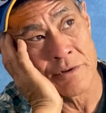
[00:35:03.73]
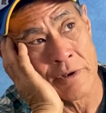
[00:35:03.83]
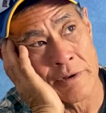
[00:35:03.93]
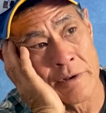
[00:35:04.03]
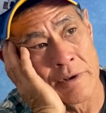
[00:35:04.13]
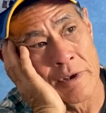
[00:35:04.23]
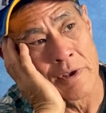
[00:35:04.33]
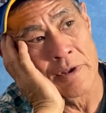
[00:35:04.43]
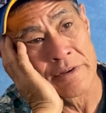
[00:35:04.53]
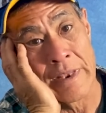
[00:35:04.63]
on the
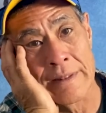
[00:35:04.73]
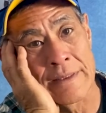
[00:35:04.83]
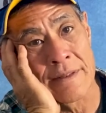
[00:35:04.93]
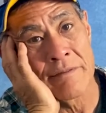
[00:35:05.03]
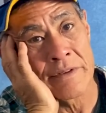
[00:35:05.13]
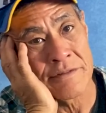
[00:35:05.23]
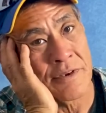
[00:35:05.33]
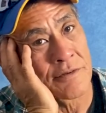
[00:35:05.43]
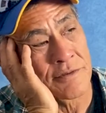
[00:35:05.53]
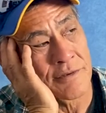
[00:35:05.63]
daily living
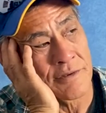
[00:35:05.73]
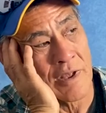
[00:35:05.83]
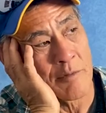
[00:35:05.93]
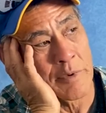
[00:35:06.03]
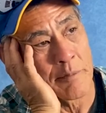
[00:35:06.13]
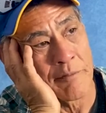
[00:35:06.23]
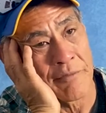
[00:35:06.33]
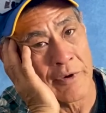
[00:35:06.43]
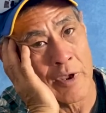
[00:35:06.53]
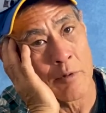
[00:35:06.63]
skills, because a lot of people
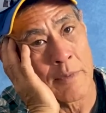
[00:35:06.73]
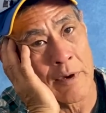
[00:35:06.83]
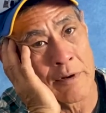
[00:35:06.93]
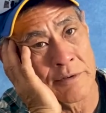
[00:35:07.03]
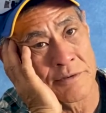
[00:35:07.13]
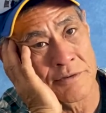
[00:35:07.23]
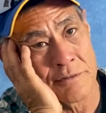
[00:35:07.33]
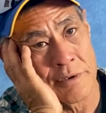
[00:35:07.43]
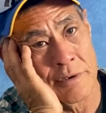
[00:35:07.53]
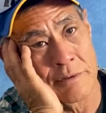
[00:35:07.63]
forget them out on the
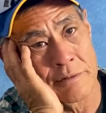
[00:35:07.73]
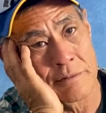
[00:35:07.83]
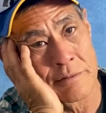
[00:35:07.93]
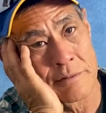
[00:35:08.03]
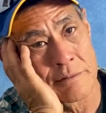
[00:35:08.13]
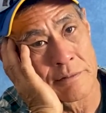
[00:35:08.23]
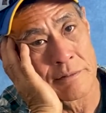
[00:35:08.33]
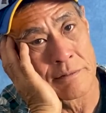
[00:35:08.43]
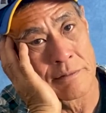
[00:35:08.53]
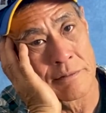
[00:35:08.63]
street.
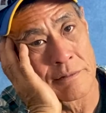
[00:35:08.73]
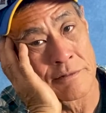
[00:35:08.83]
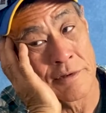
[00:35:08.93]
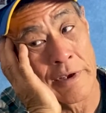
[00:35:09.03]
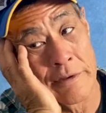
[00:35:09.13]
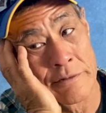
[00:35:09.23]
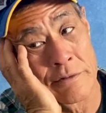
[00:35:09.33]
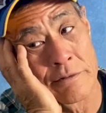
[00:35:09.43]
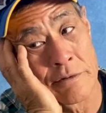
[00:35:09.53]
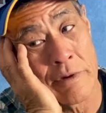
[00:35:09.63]
It's like,
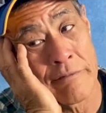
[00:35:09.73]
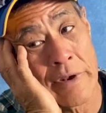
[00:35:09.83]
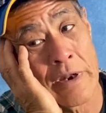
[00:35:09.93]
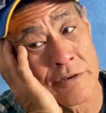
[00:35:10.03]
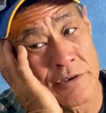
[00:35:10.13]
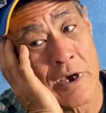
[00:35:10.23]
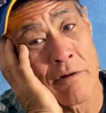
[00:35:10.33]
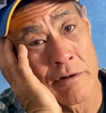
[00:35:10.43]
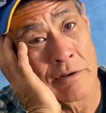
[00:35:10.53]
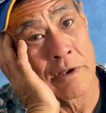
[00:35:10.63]
dude, you haven't had a
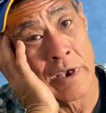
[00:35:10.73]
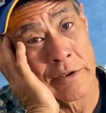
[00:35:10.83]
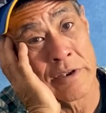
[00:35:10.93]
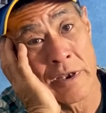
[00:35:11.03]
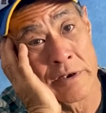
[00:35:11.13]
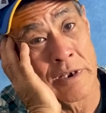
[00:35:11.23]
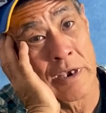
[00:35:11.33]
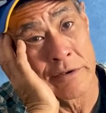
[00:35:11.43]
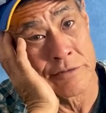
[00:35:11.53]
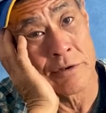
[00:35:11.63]
shower in like 10
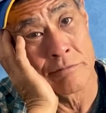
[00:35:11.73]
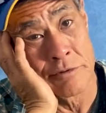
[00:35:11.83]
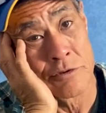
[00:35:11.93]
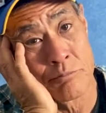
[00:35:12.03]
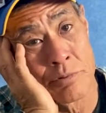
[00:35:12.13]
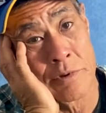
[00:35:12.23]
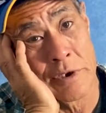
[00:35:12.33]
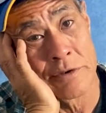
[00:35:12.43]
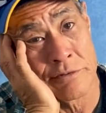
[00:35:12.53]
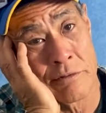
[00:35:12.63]
days. Could you
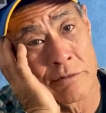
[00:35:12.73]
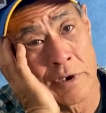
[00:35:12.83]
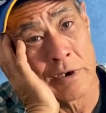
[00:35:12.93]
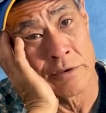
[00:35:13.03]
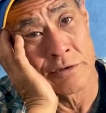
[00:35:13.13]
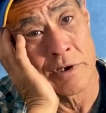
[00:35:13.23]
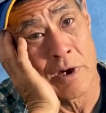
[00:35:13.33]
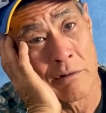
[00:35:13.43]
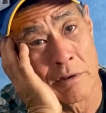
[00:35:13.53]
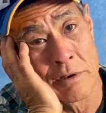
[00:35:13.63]
please go take a
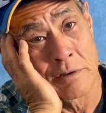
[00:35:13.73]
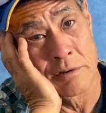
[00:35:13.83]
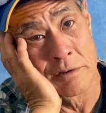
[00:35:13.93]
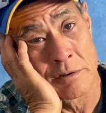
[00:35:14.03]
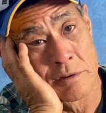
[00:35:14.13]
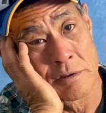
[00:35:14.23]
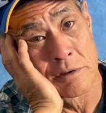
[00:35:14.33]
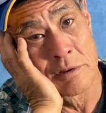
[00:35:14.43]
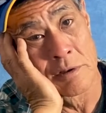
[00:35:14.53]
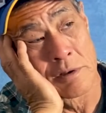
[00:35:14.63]
shower? Right,
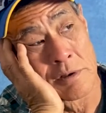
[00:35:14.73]
right.